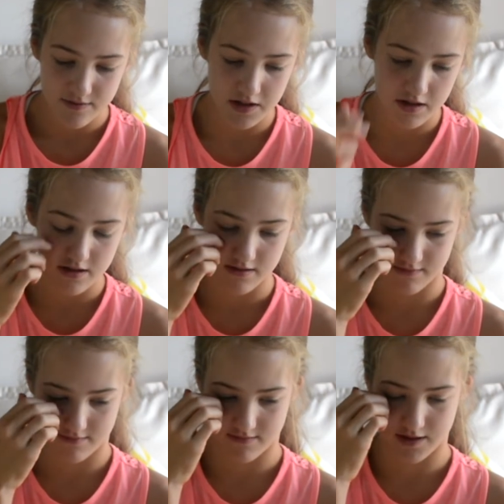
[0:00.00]

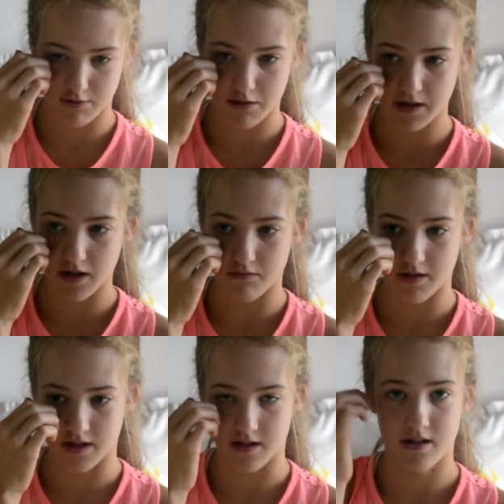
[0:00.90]
you probably don't
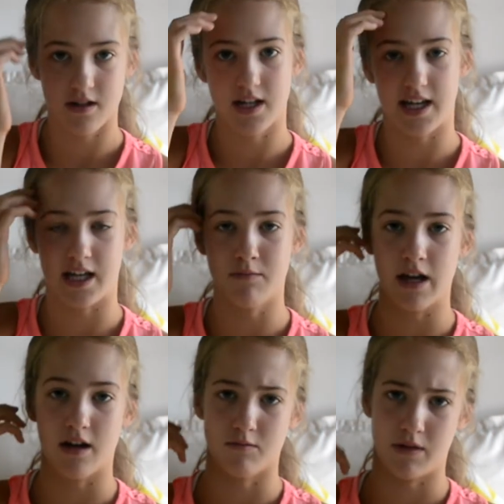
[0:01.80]
want to
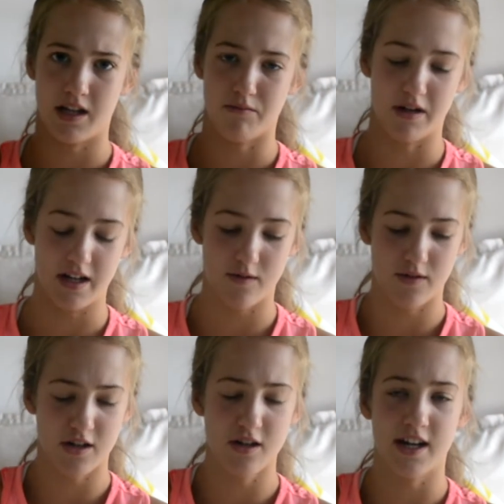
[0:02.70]
email me, but if
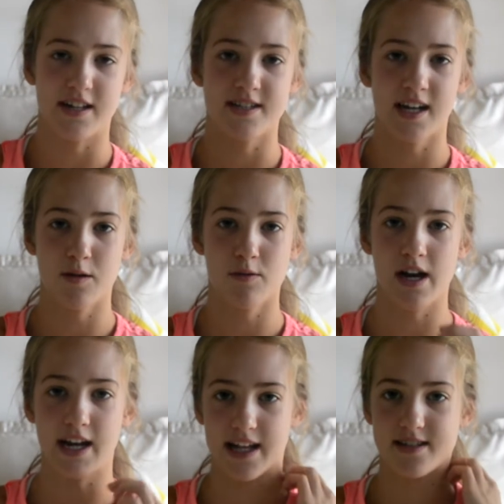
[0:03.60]
you do, it's
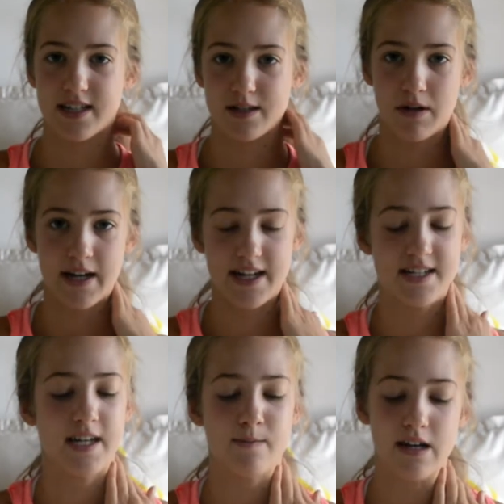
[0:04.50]

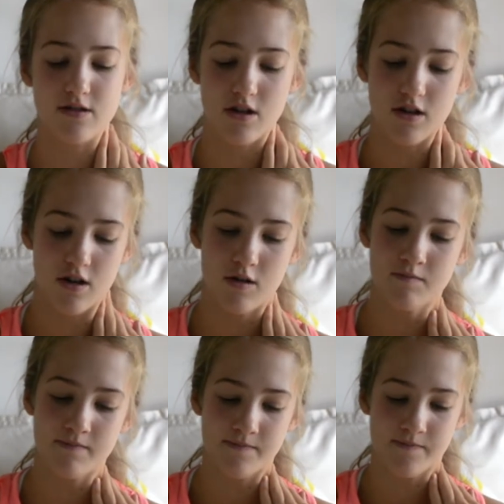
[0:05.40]

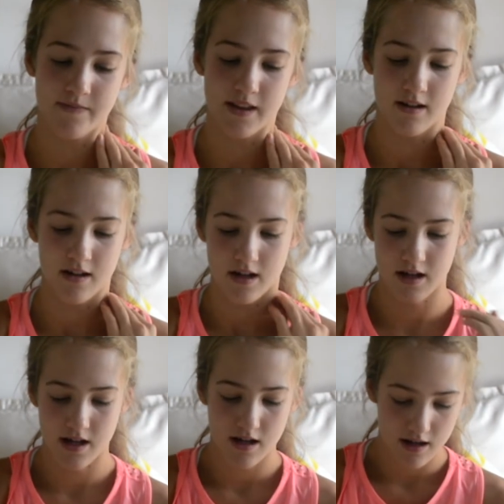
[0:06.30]
ninabrown861@gmail.com.
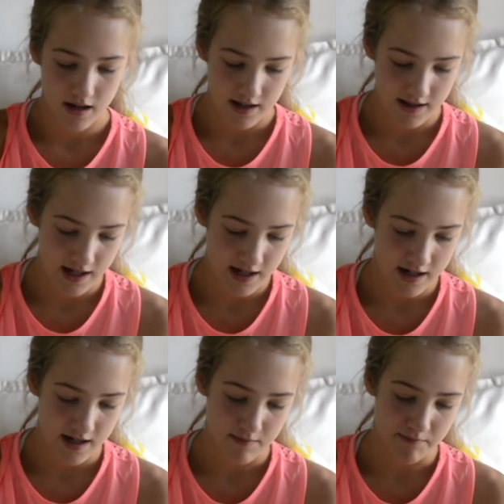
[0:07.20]
And
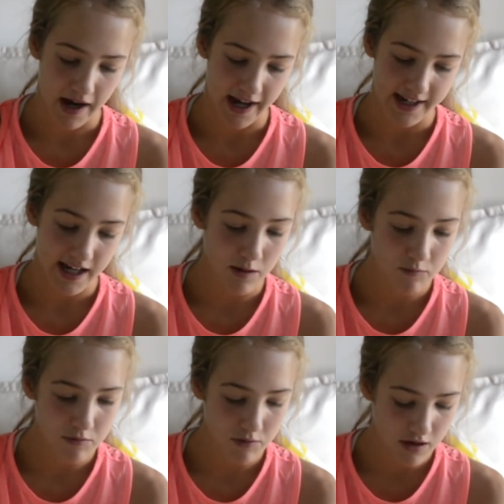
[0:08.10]
then my
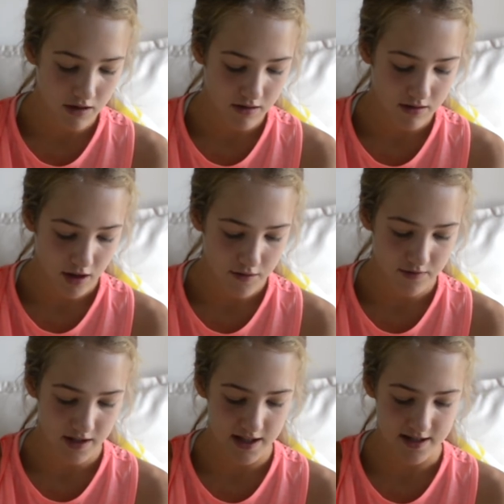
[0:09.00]
camera roll,
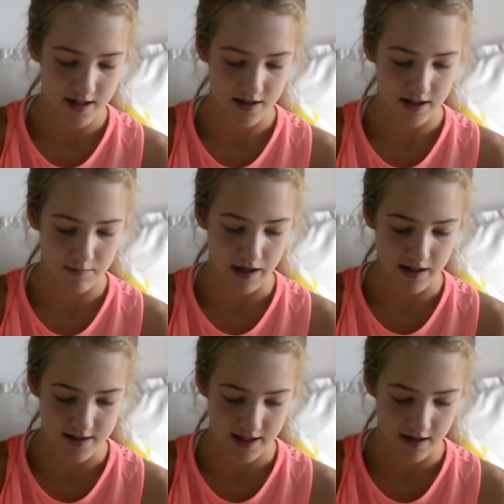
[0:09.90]
hopefully there's nothing
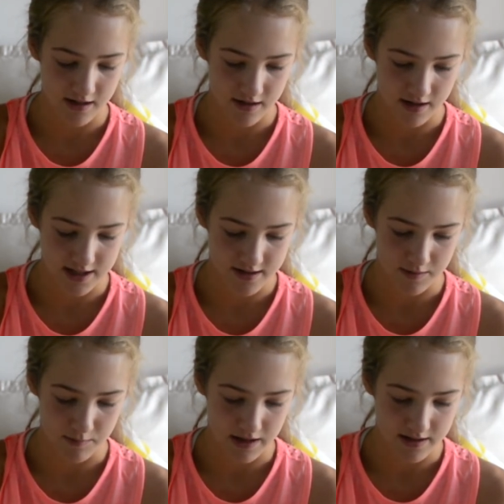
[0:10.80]
embarrassing. Well, that's
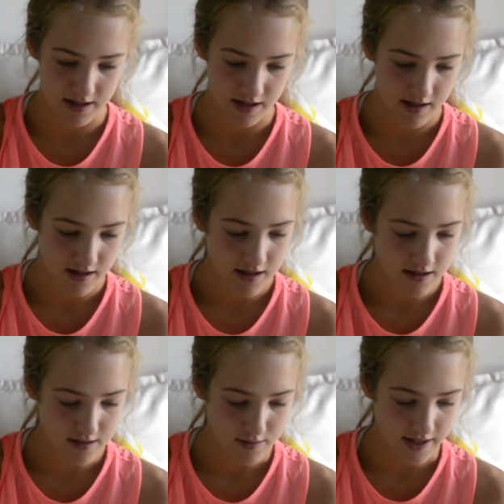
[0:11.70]
not embarrassing.
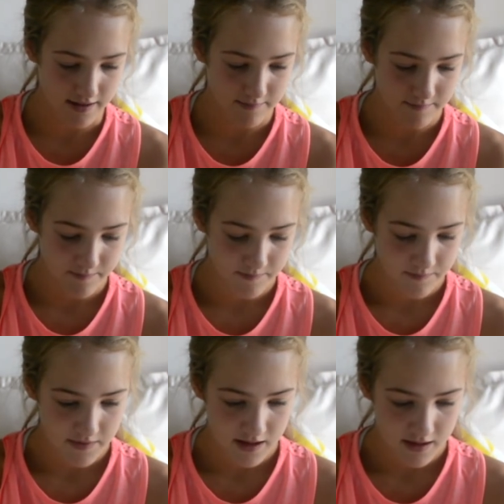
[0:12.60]
Just wait.
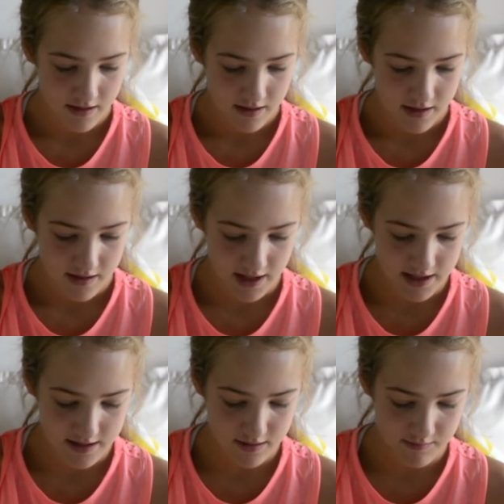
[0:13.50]

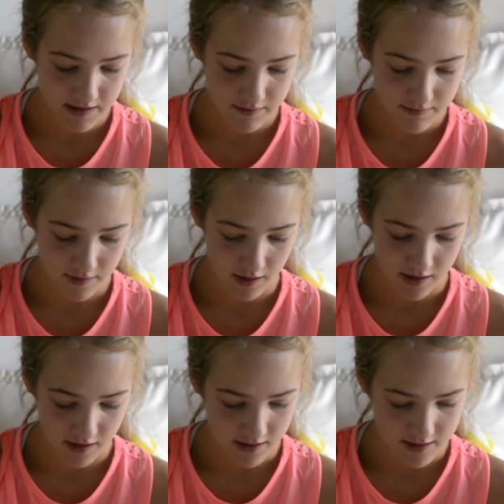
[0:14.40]
These are all my
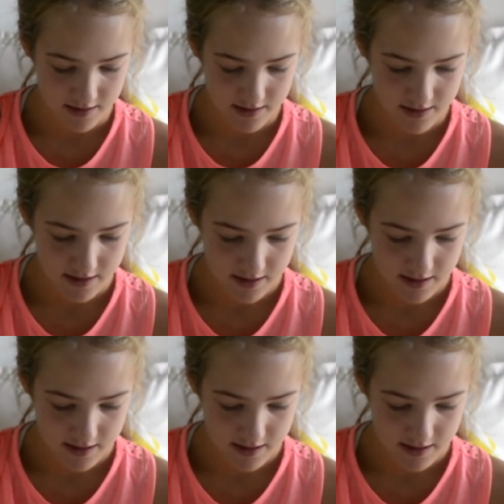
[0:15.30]
photos.